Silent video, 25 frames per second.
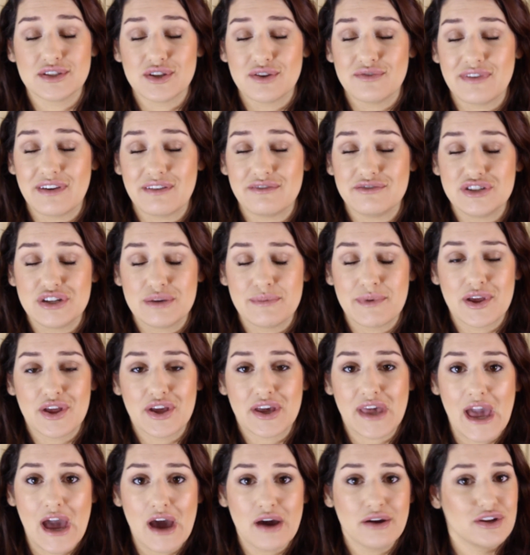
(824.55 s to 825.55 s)
So if you have a Gmail
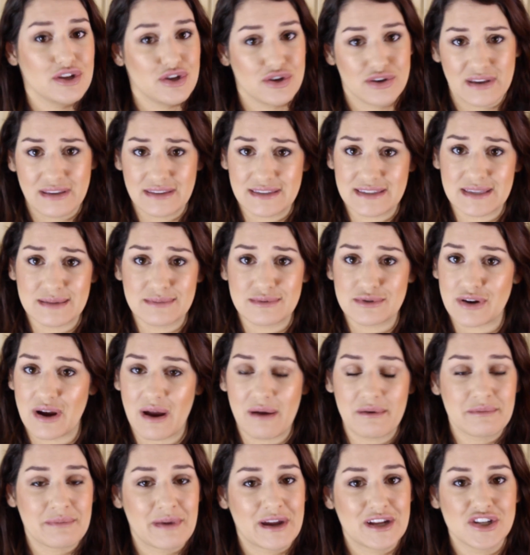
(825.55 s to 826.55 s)
account, you can
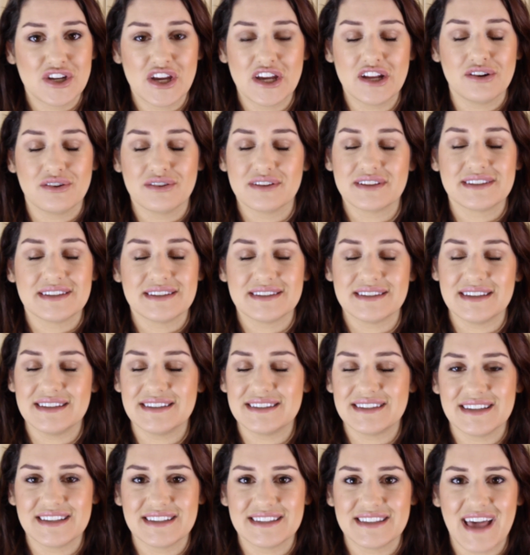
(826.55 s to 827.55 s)
subscribe to my channel. It's as
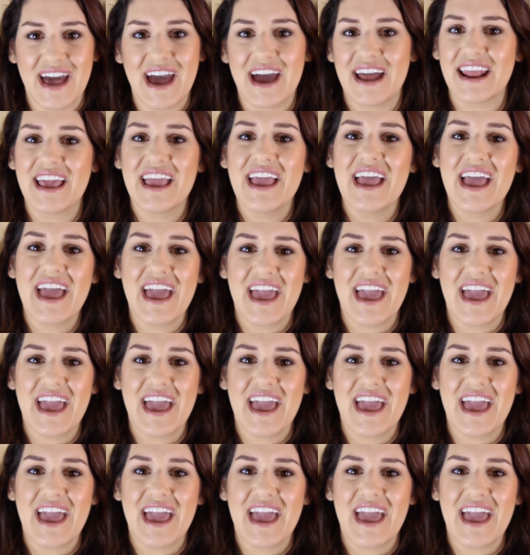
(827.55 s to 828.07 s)
easy as that.